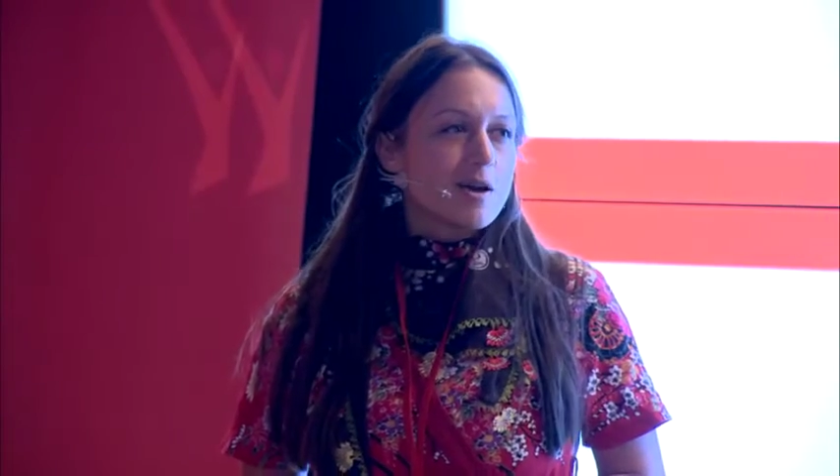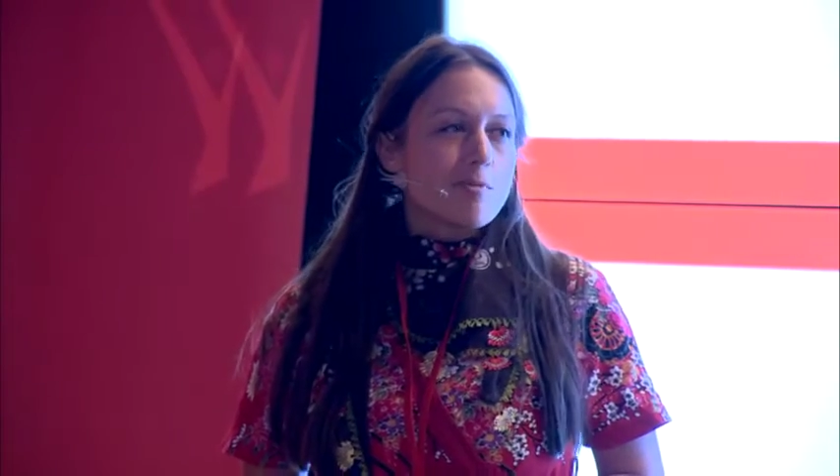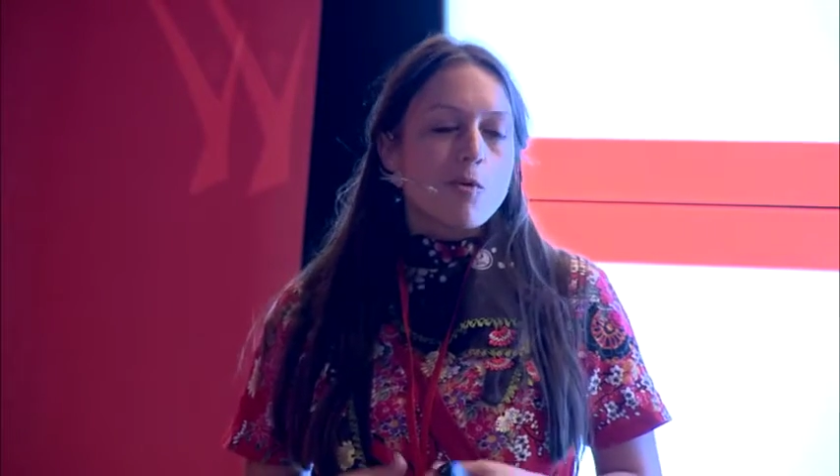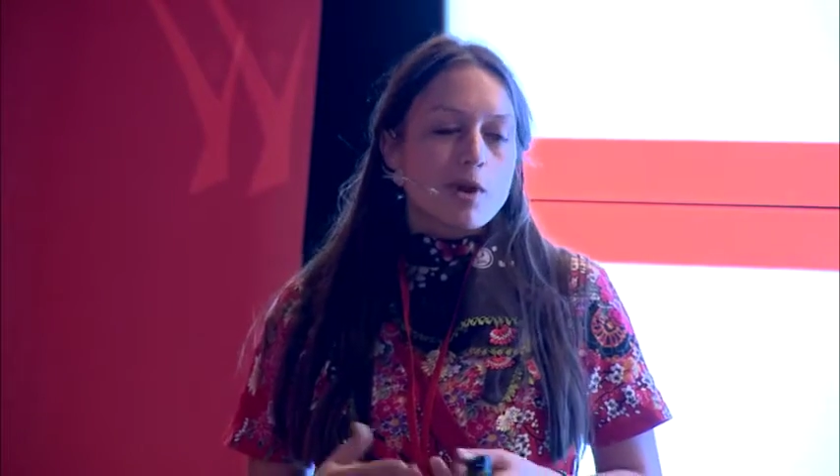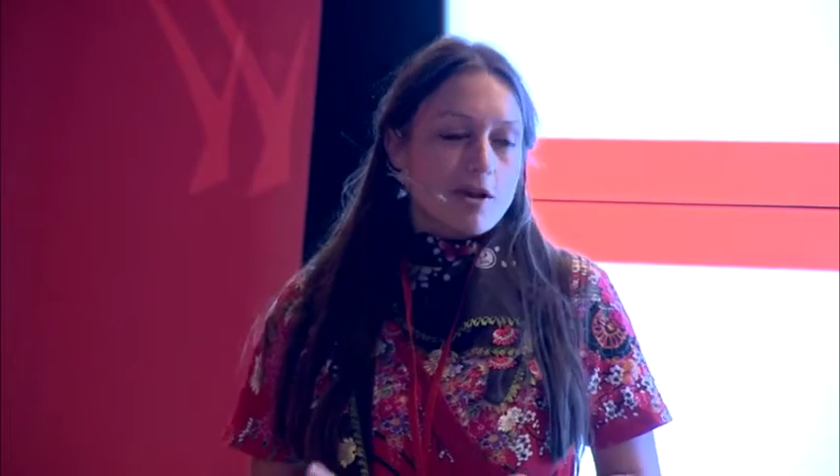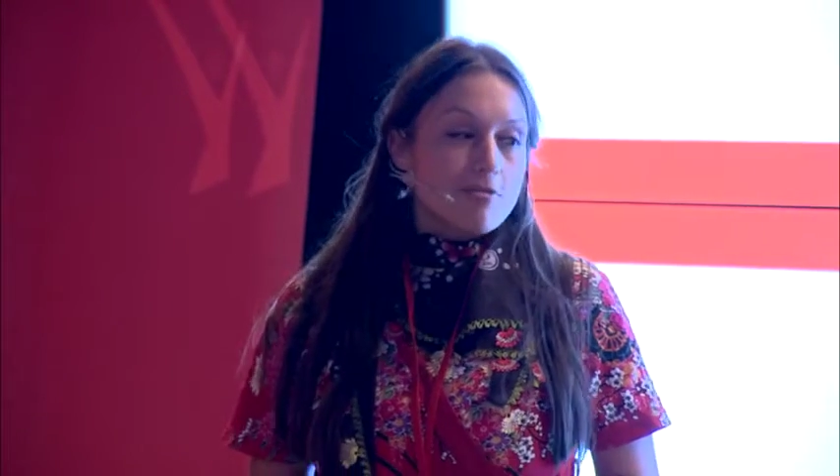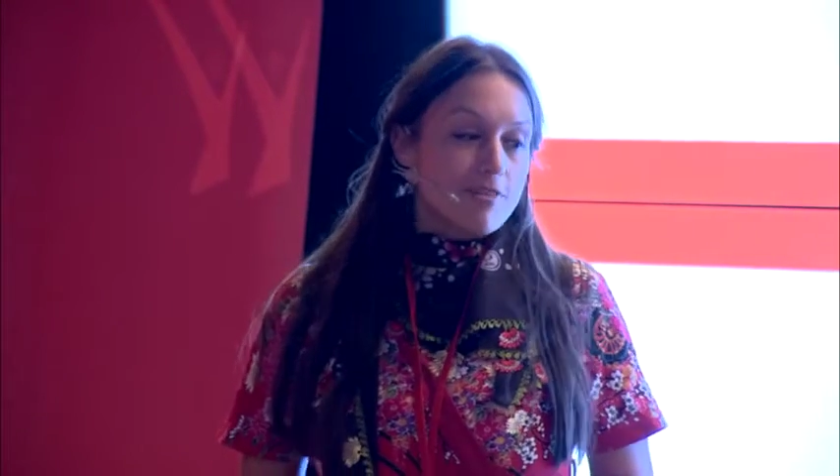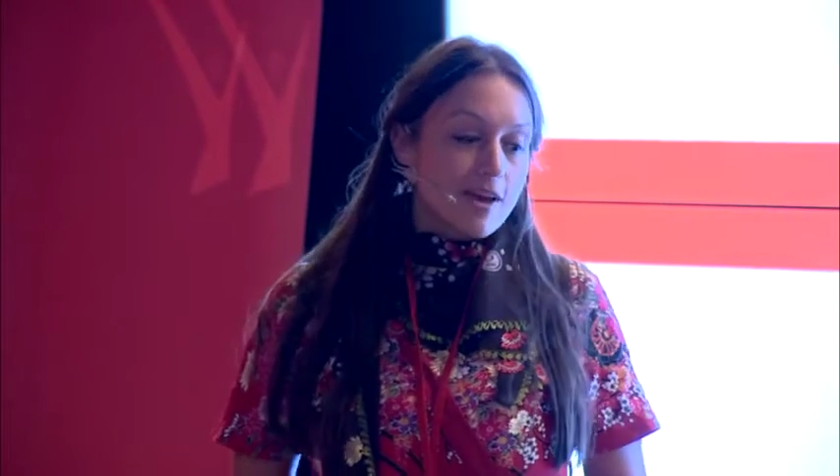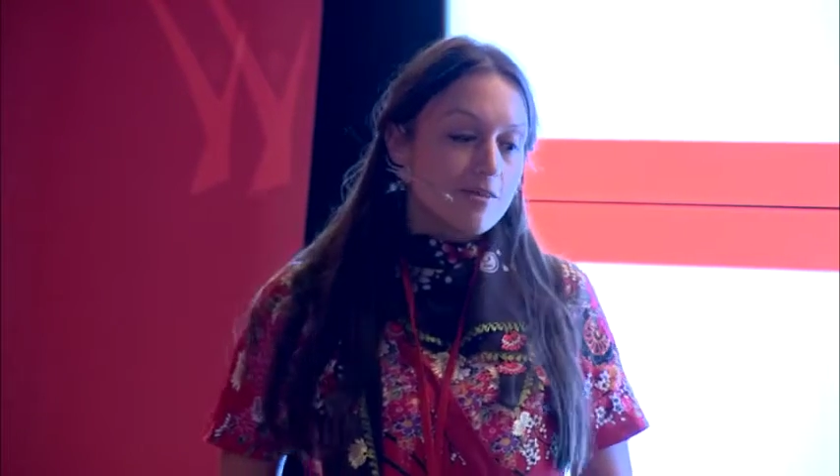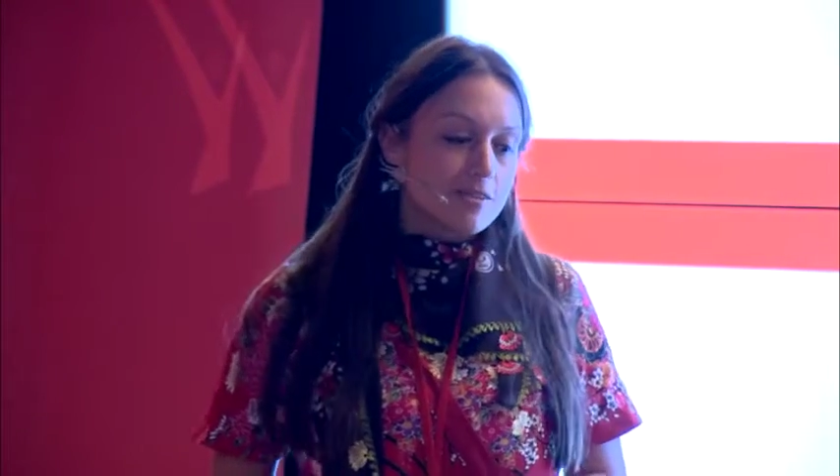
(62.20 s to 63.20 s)
But what I've
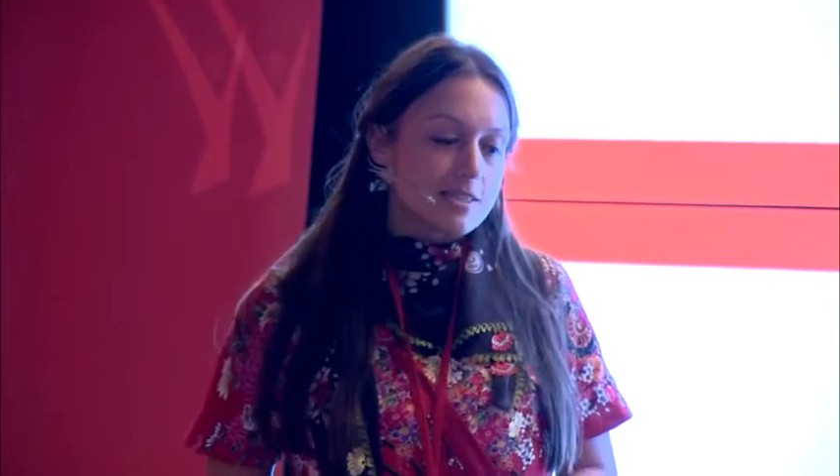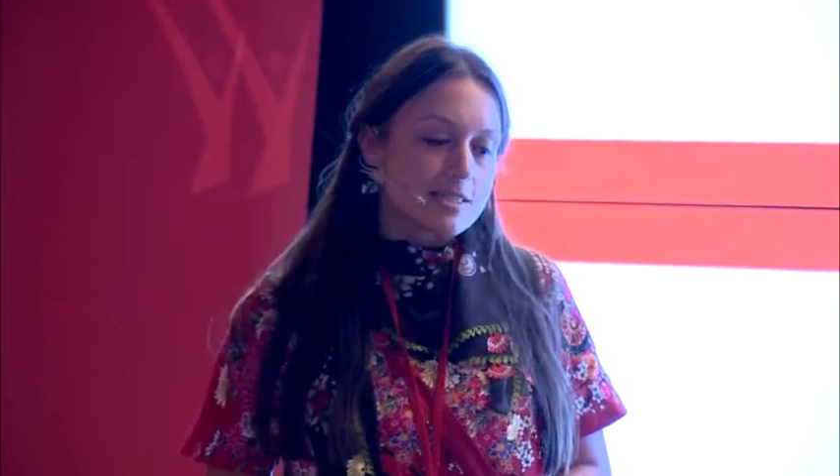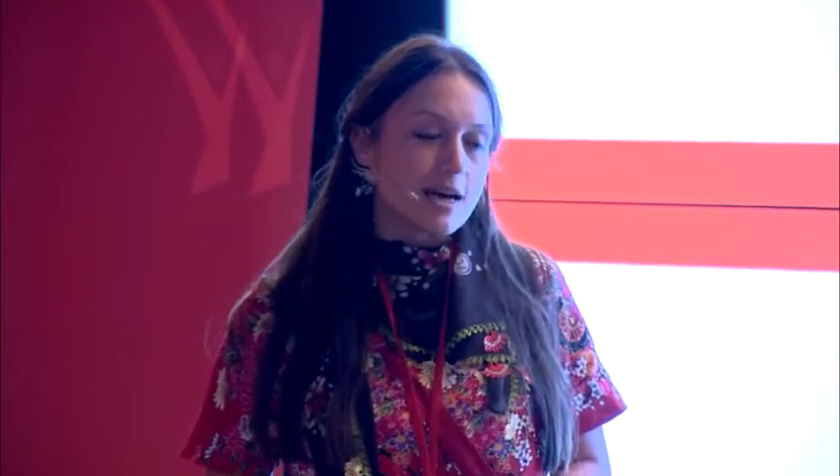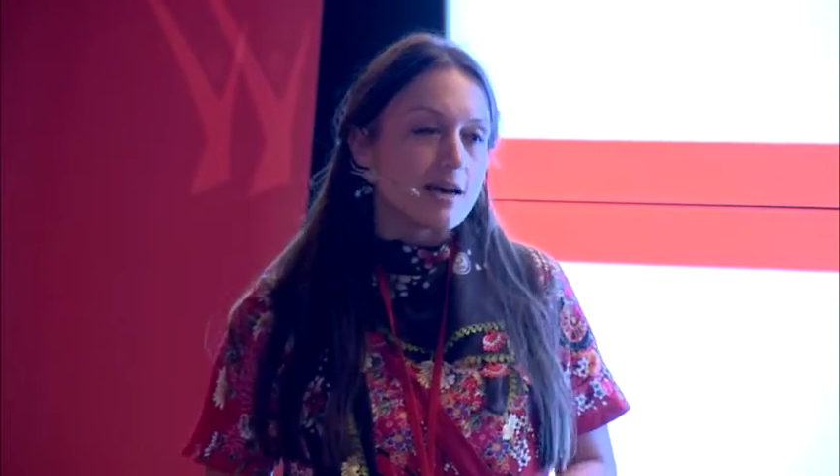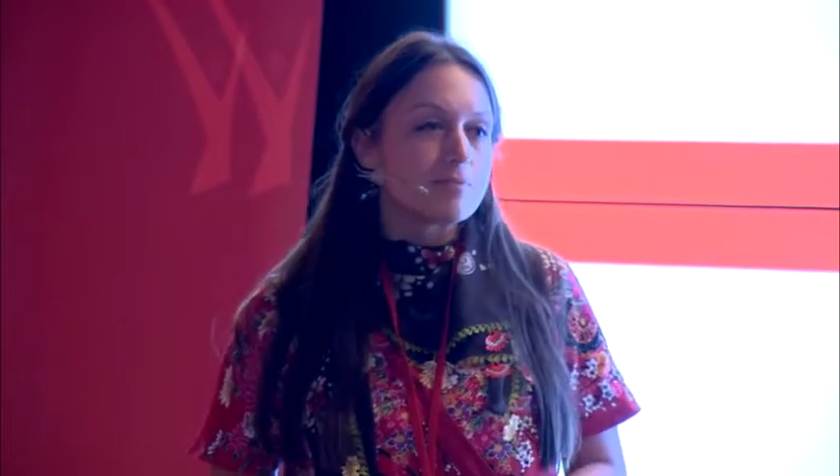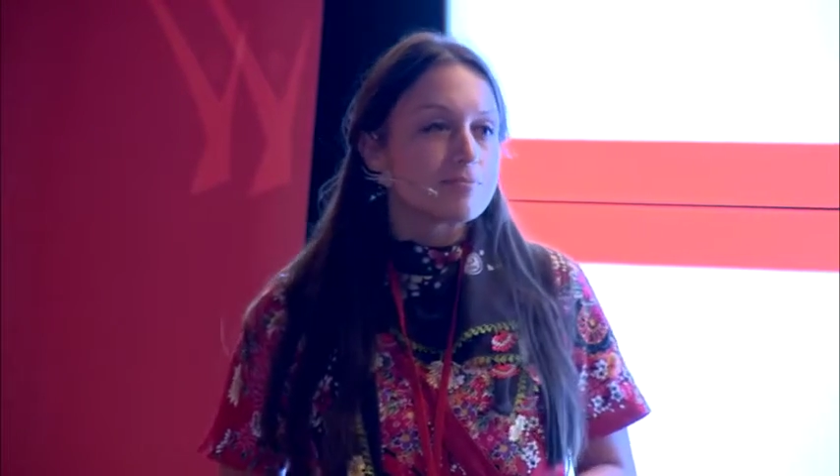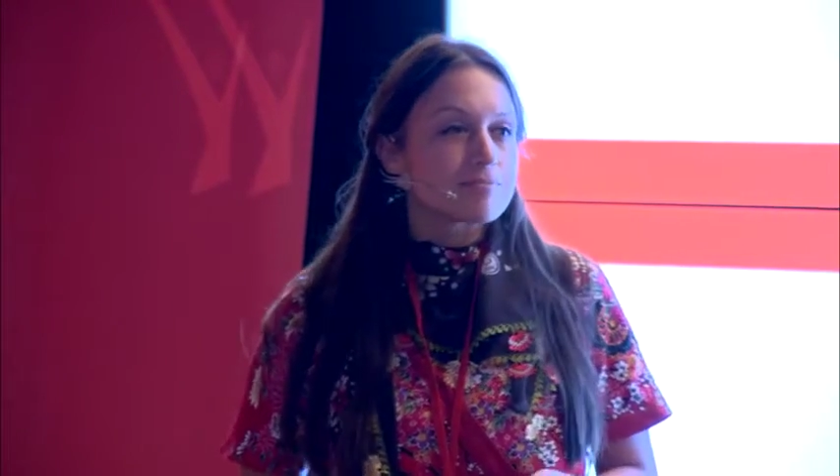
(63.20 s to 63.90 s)
found is that